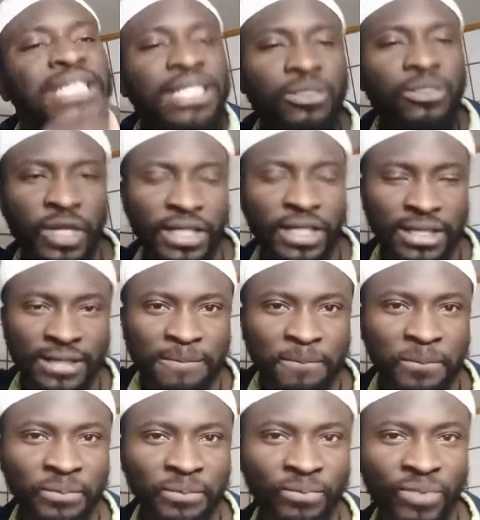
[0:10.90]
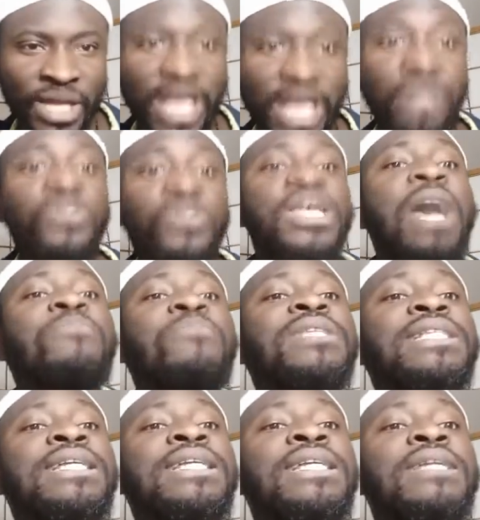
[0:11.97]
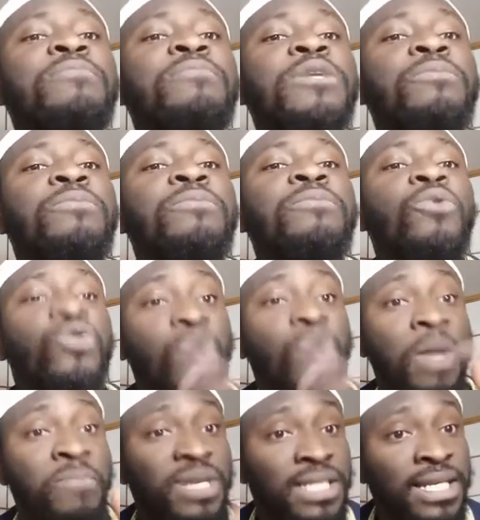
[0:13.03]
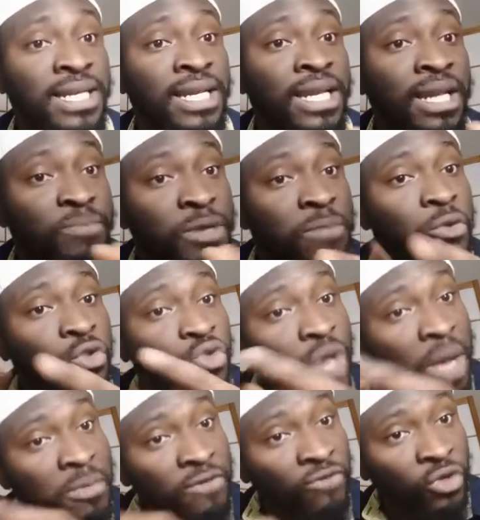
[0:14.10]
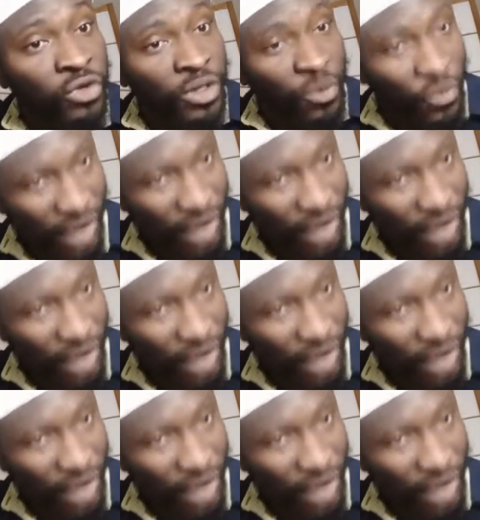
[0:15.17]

ever deal with. And you say, I'm misleading the people. So I'm misleading the people to come and follow the